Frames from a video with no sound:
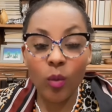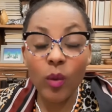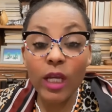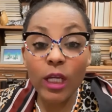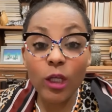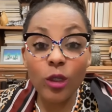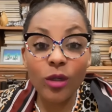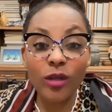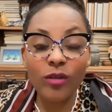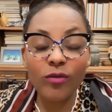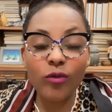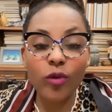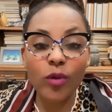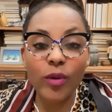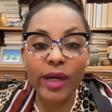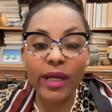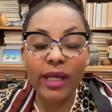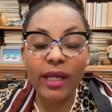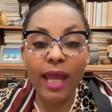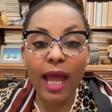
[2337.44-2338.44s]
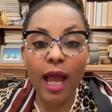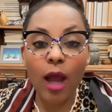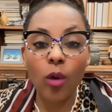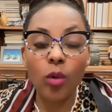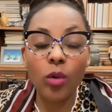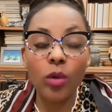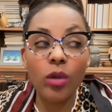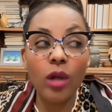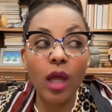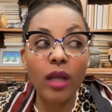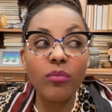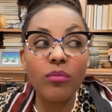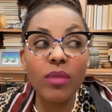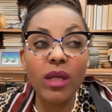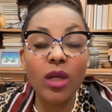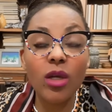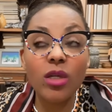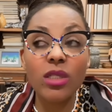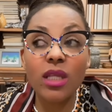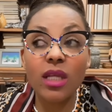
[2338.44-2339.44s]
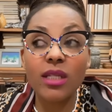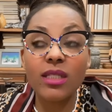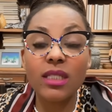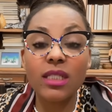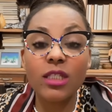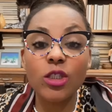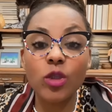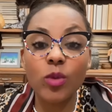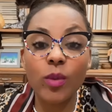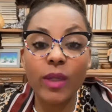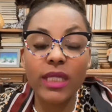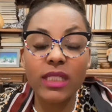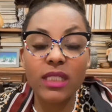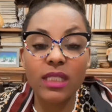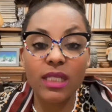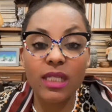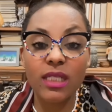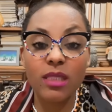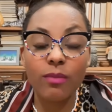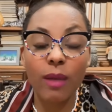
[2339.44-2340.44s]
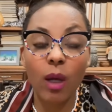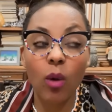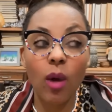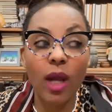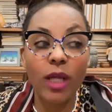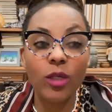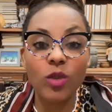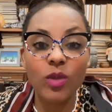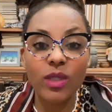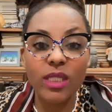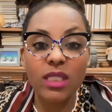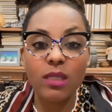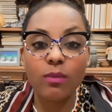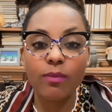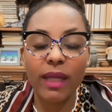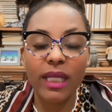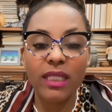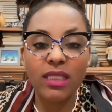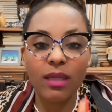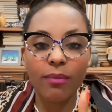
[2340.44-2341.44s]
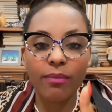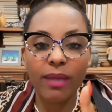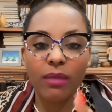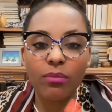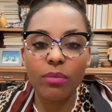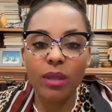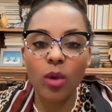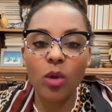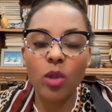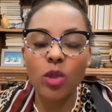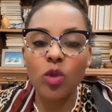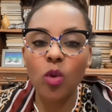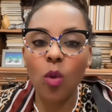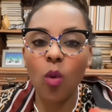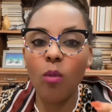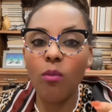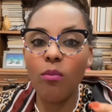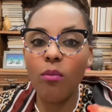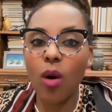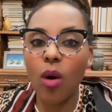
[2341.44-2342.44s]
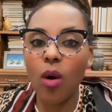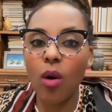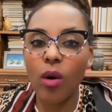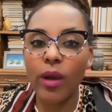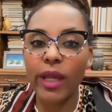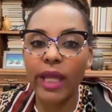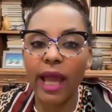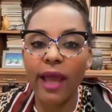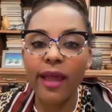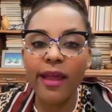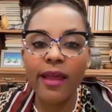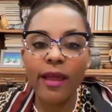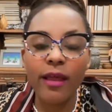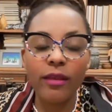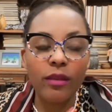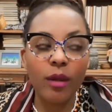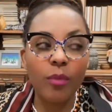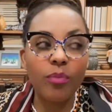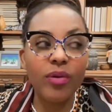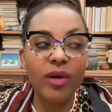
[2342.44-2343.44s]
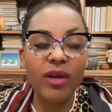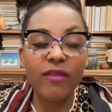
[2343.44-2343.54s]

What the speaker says: We look for it now, not because our situation as Bagwantu is better, but because umoya, the